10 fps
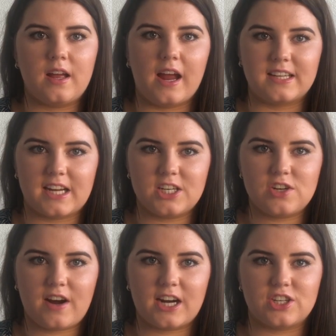
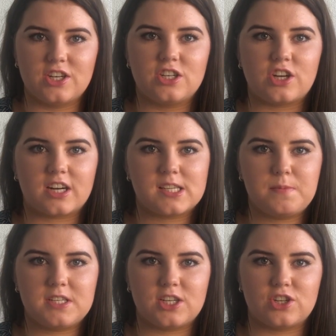Exaggeration,
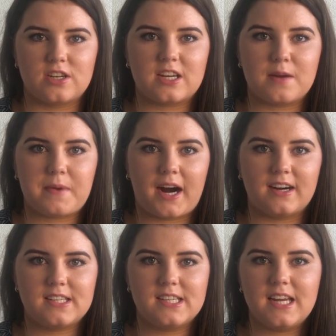juxtaposition, comparison,